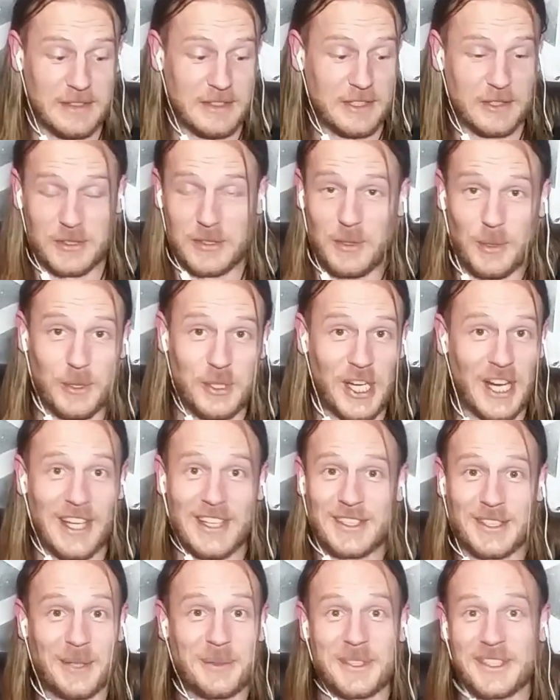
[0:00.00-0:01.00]
There's no
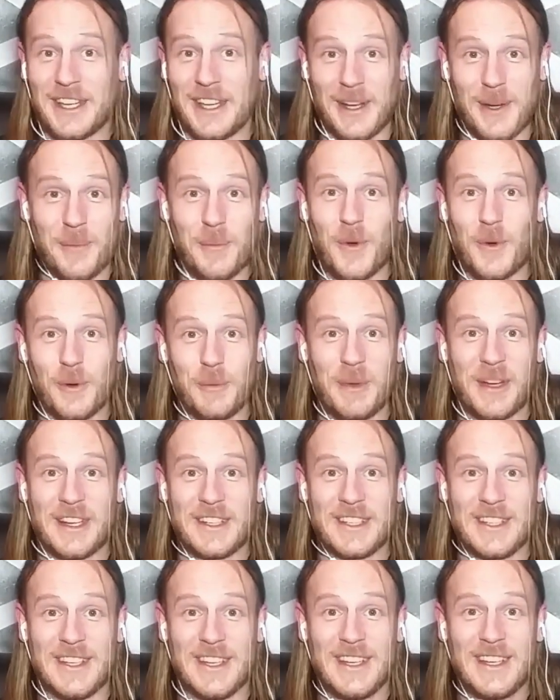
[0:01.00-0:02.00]
chance I was getting a
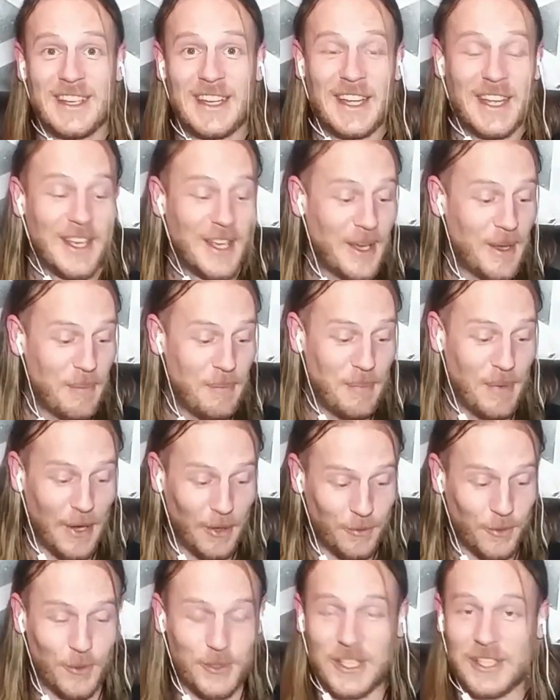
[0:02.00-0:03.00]
motorbike today,
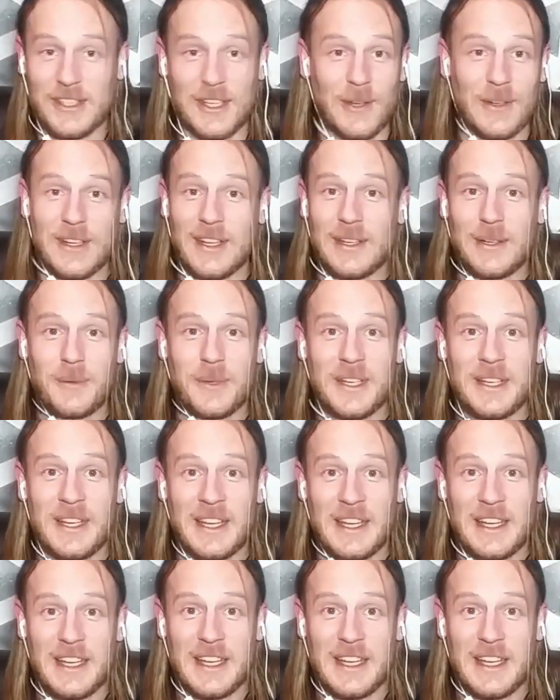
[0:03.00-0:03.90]
but I wrote it down anyway.